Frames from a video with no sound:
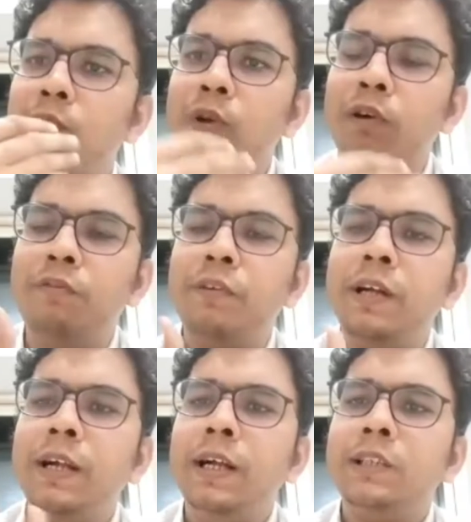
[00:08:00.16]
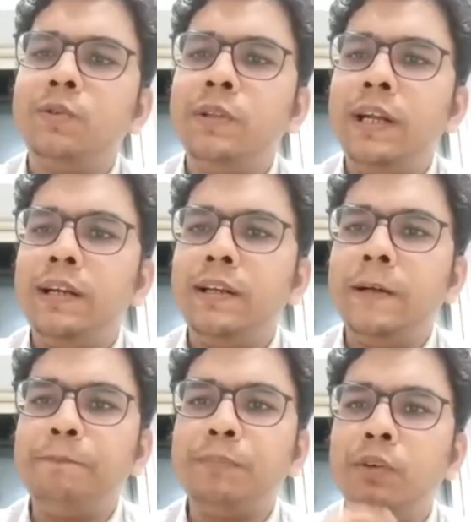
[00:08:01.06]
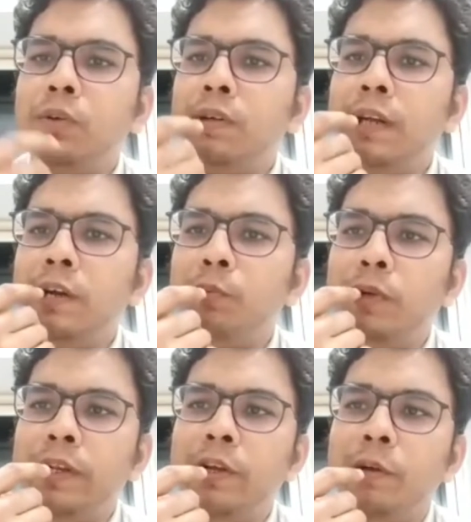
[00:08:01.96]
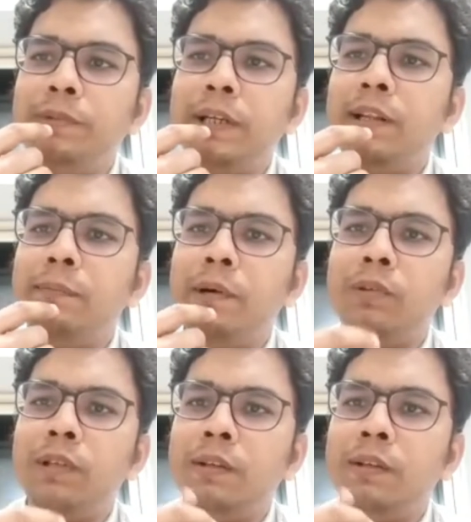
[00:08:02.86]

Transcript: drool off, so that don't try to put any object in the mouth.